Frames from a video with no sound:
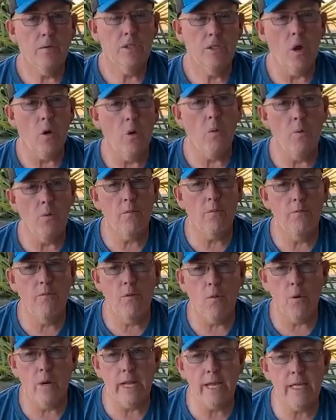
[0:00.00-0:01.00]
So
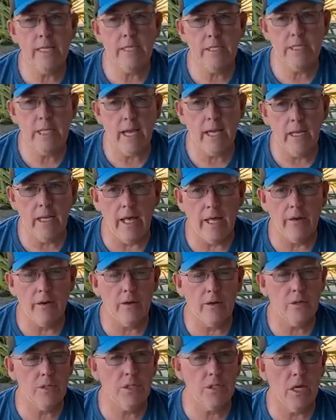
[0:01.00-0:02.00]
for inset
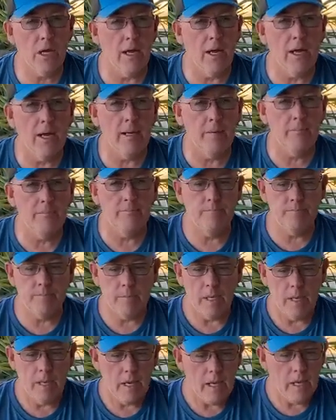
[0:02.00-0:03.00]
letters, um,
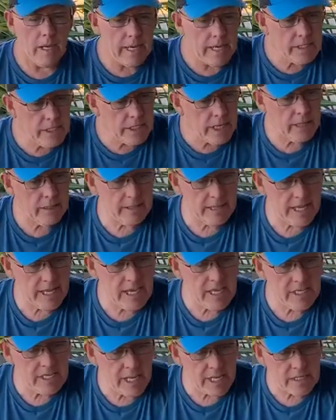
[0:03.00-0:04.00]
inset
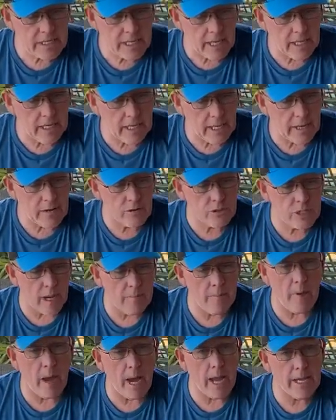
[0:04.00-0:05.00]
these inset letters, I
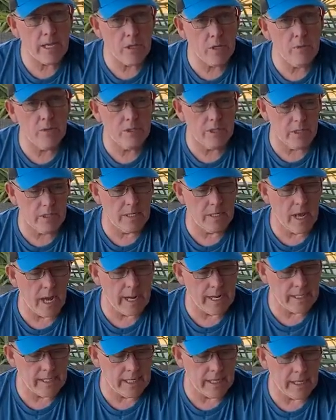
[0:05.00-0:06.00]
might use the
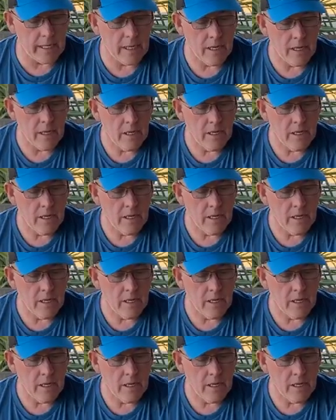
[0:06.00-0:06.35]
ninety.